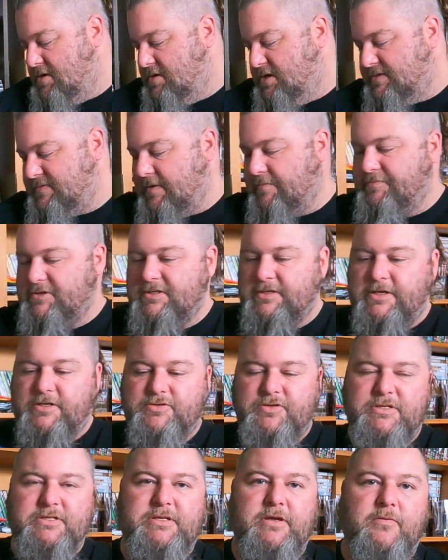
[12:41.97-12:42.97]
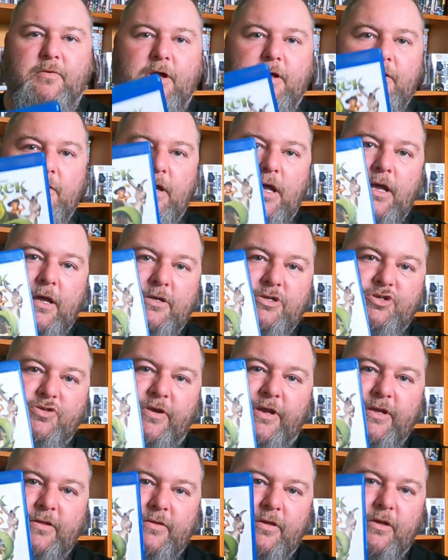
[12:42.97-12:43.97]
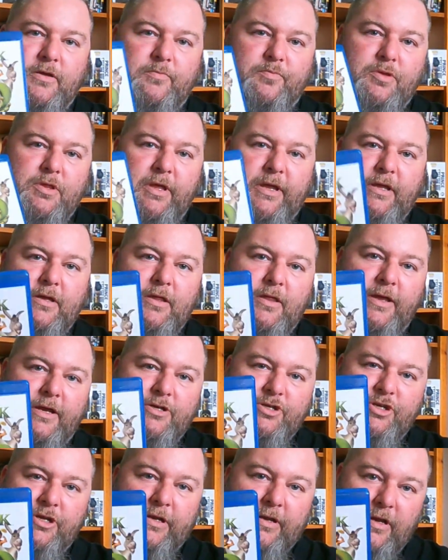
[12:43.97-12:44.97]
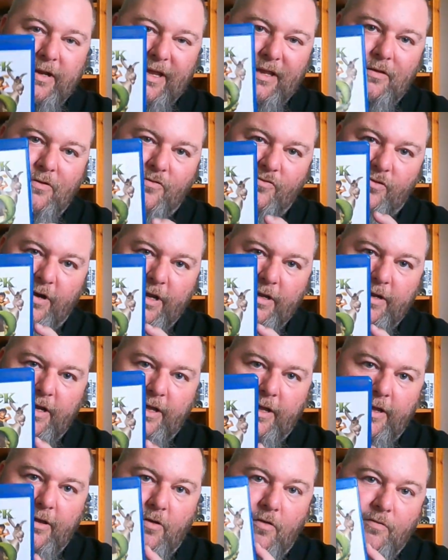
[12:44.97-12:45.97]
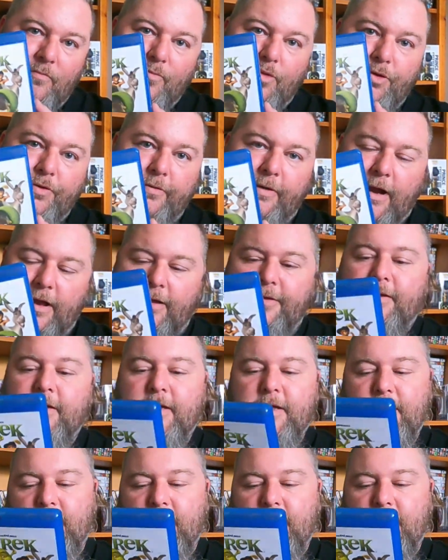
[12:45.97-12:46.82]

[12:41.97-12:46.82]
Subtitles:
This one was an interesting one. Shrek, the complete collection in 3D on Blu-ray.